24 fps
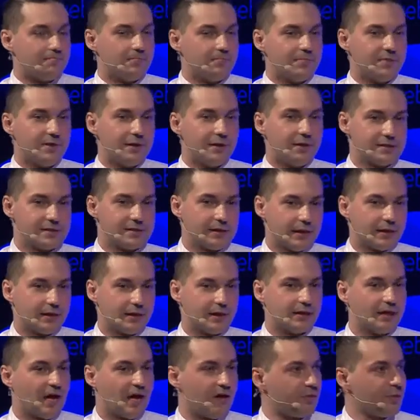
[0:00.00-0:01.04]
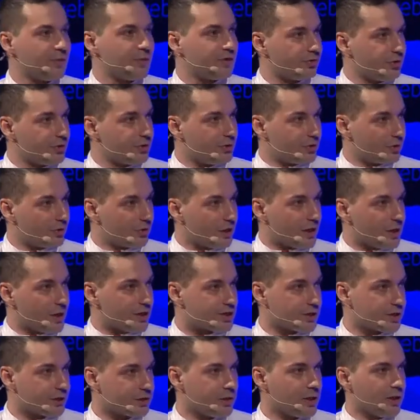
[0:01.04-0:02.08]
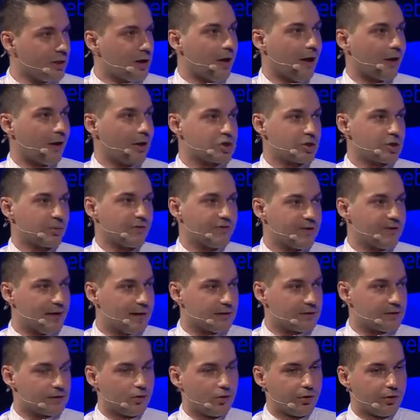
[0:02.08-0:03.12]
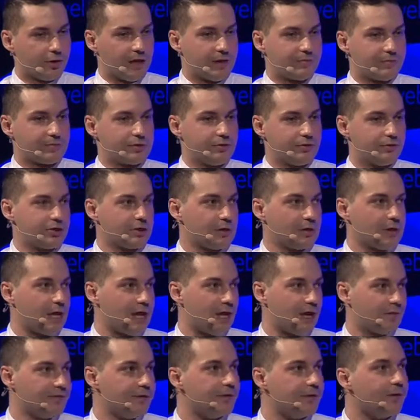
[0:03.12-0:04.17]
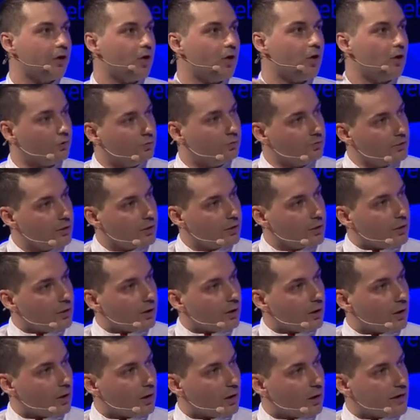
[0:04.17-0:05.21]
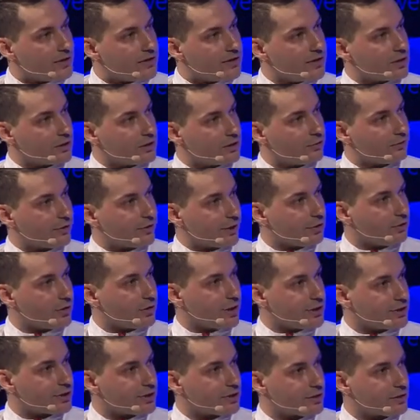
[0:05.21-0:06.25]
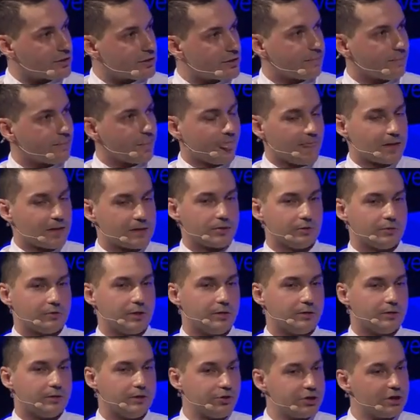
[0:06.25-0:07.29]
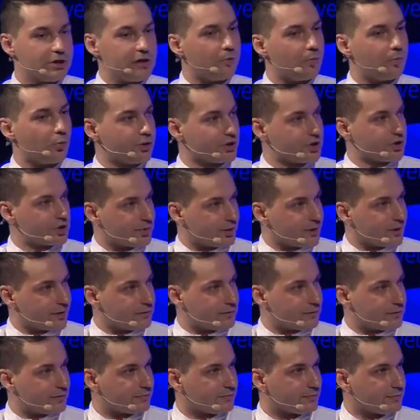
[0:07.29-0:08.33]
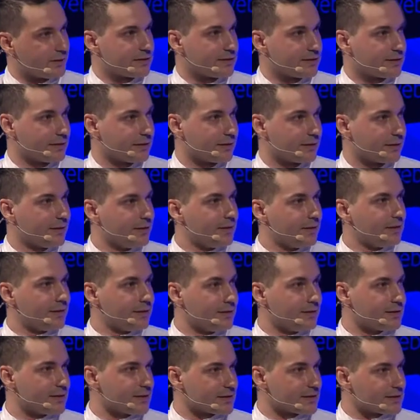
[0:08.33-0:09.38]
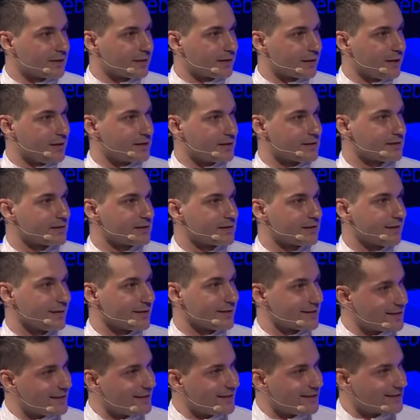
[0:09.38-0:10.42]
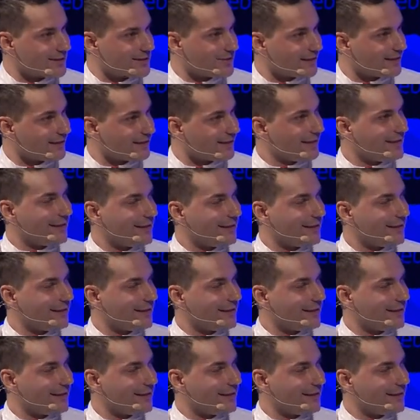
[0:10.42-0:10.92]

There is like a government regulation, and on top of that, OEMs usually have their own additional regulations. So they're usually more strict, but in Tesla case, it's less strict.